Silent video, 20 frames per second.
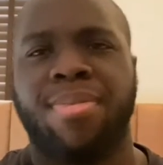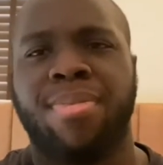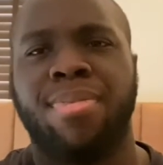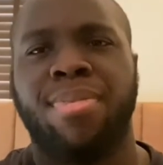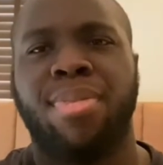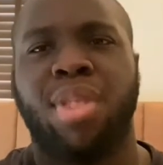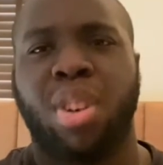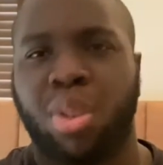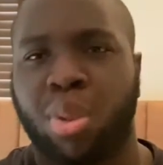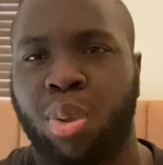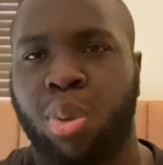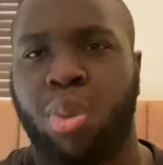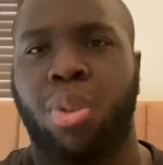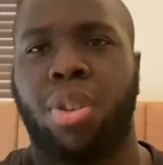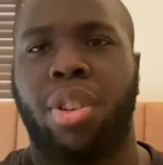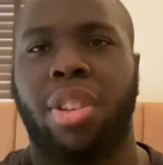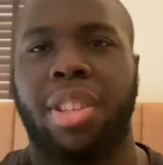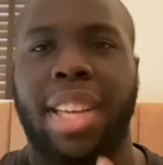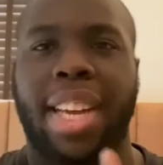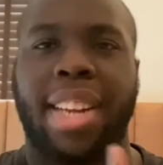the
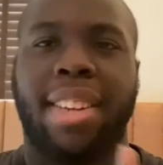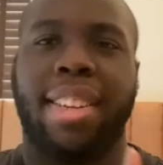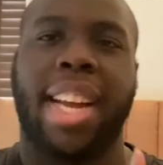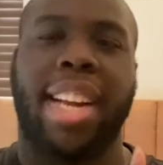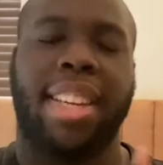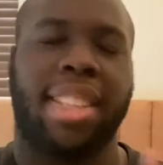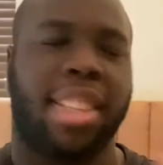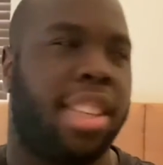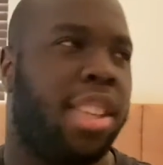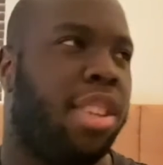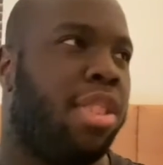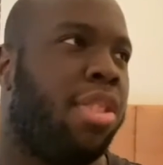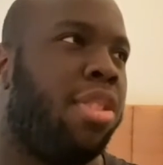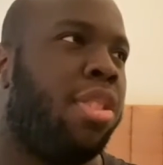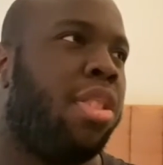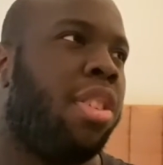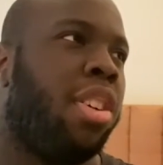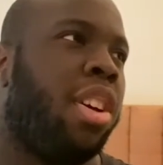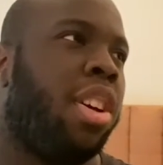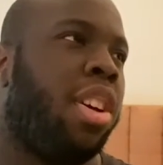girl that Nat
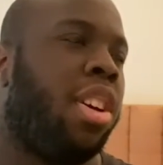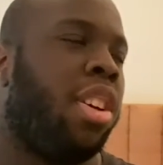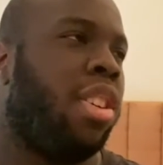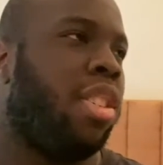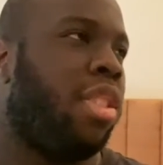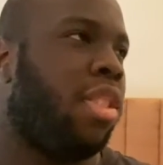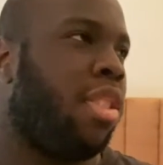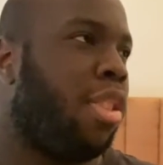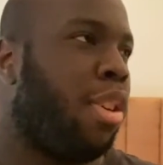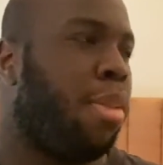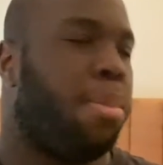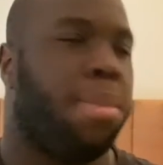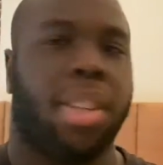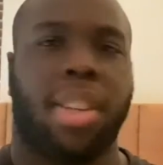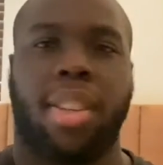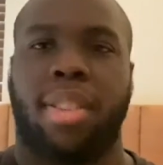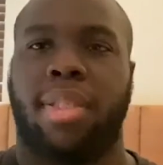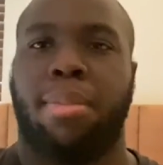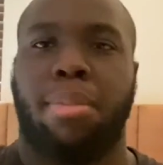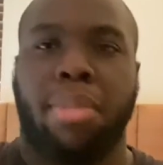killed, you know,
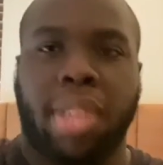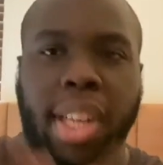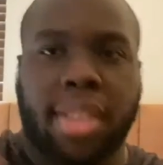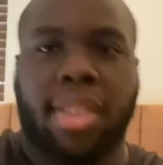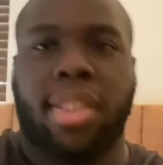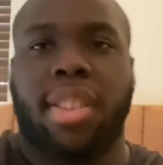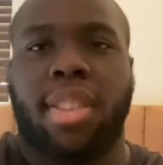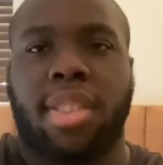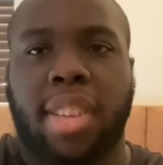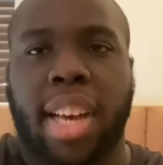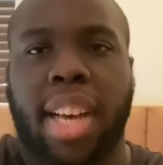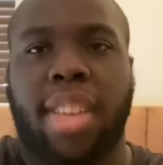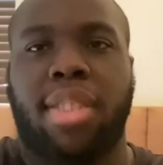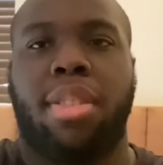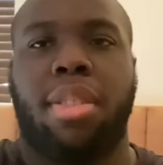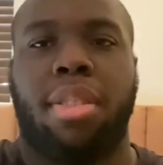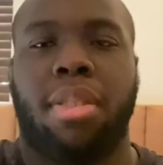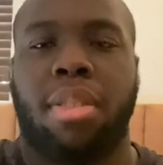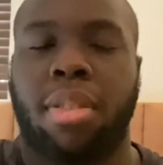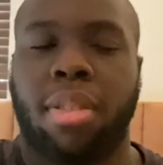because Nat's an
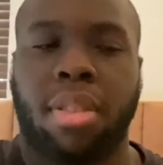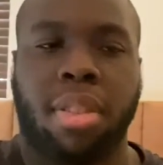assassin.